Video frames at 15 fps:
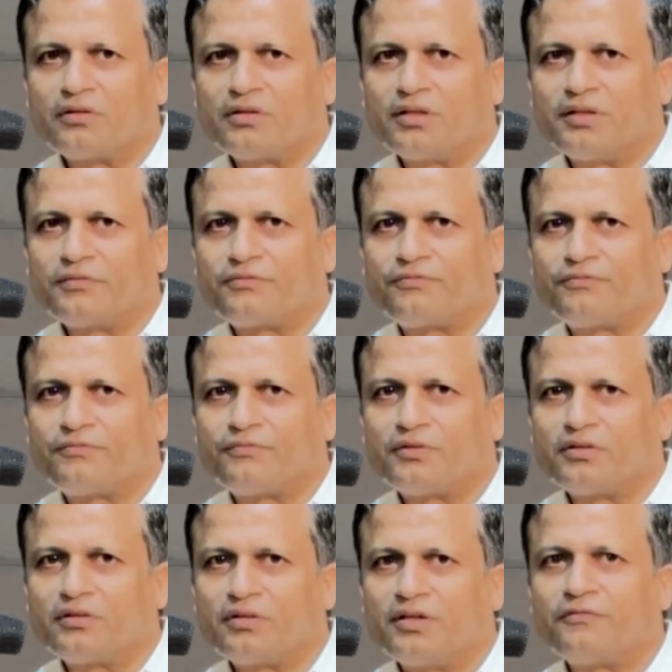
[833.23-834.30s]

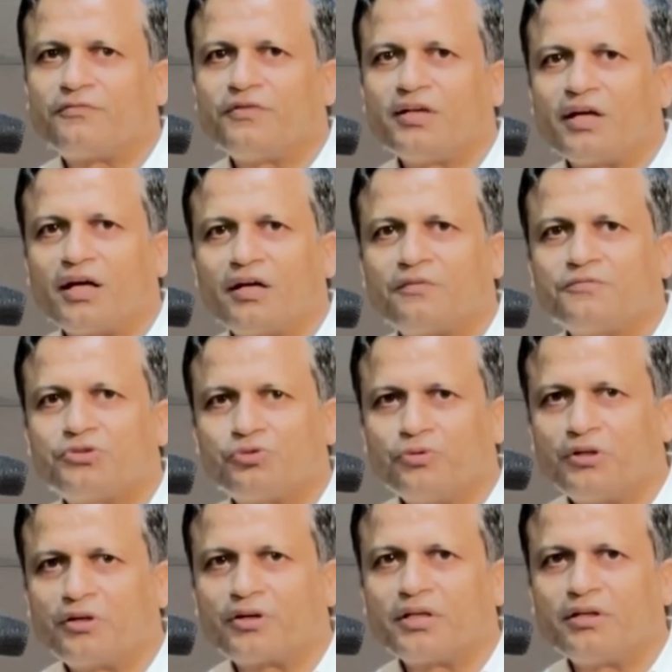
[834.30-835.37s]
if we have
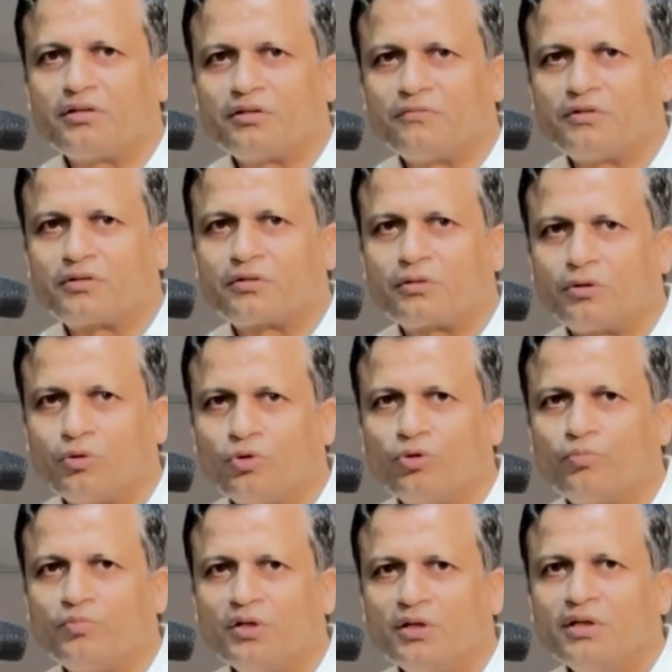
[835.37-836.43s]
jewelry in our
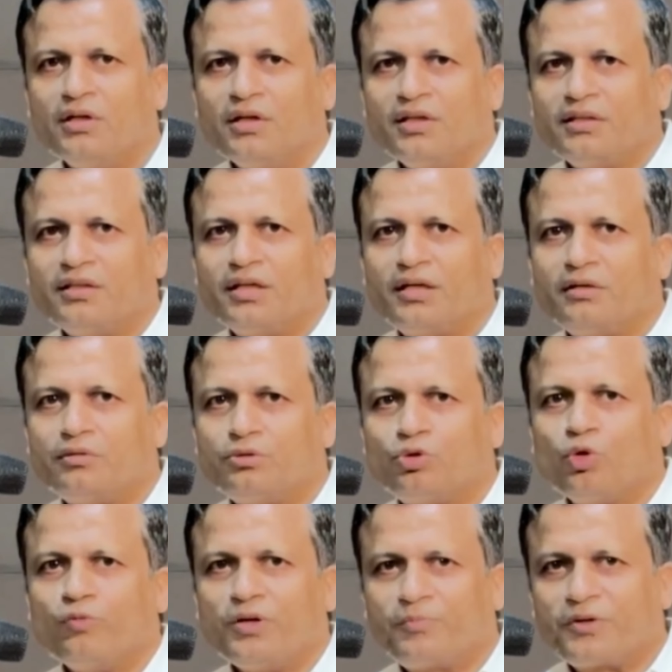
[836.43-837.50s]
home, then
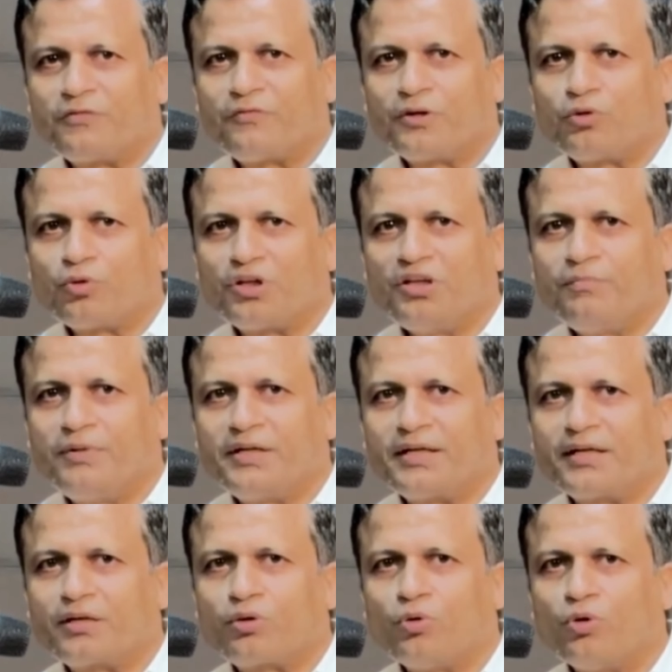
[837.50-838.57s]
do we prefer to keep it
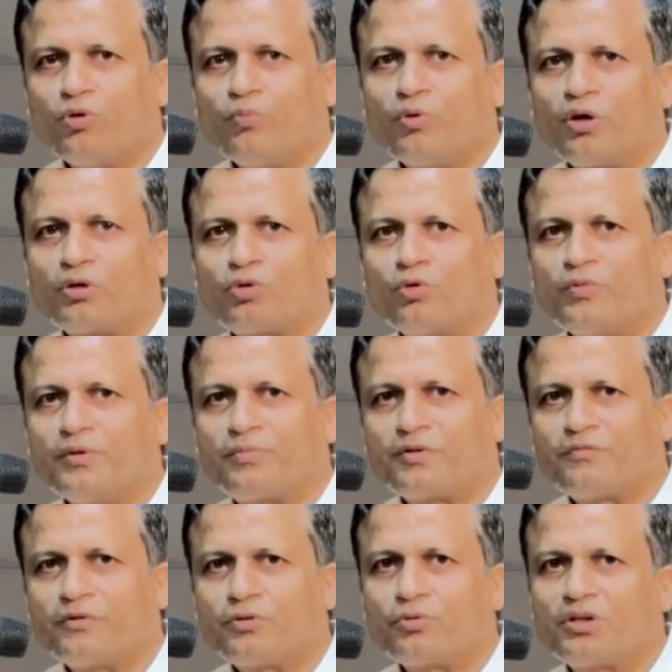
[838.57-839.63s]
at home or do we
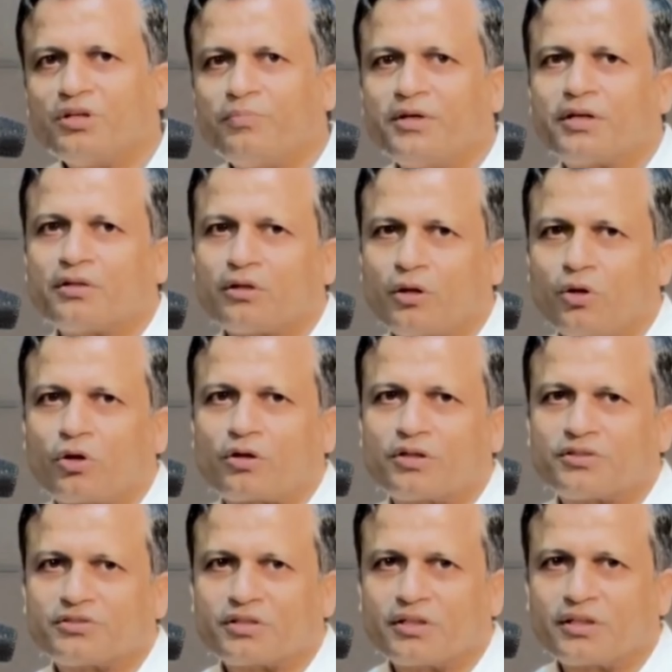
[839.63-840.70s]
prefer to keep it in the
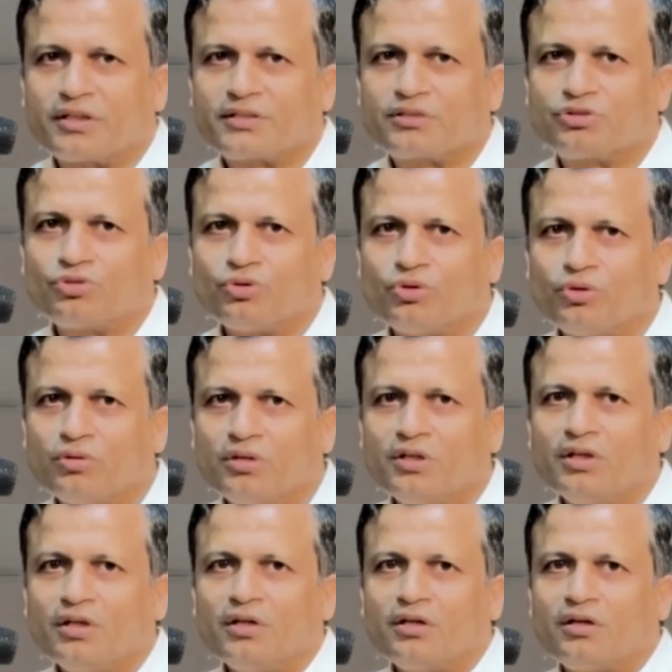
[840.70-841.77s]
lockers, correct? So
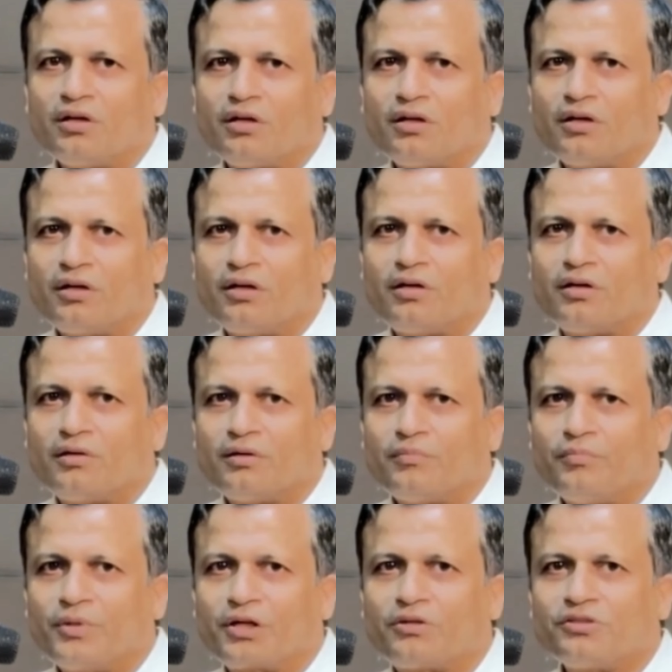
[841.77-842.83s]

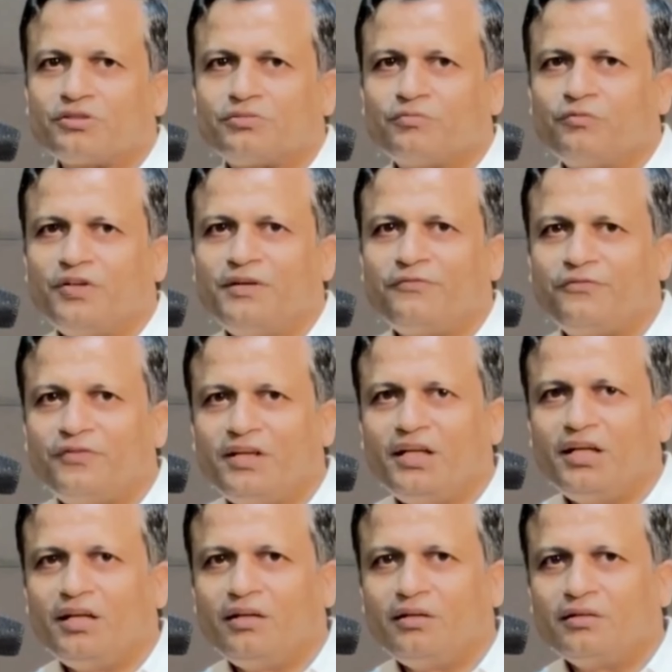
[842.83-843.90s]
because we
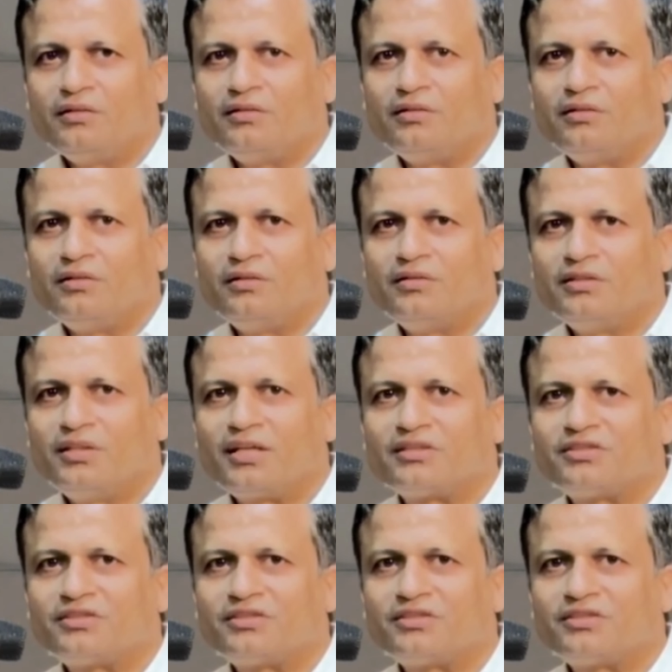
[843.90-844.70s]
feel the